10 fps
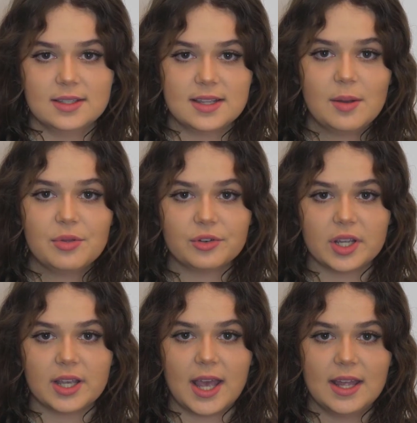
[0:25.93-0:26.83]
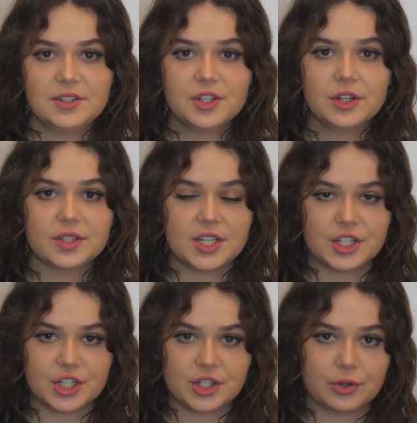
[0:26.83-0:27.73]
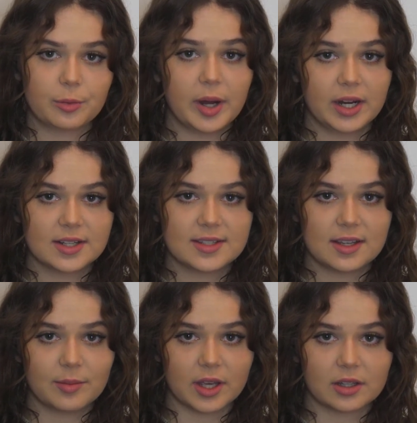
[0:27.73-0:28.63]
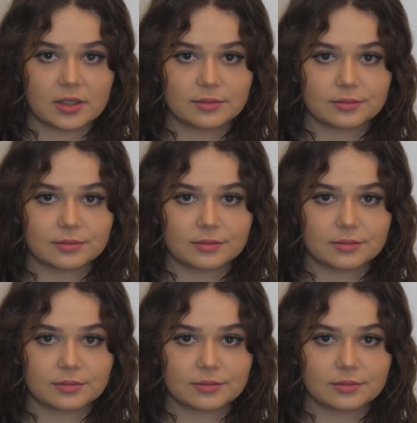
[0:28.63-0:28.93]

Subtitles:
Step 3. Enter your teacher's or parent's email.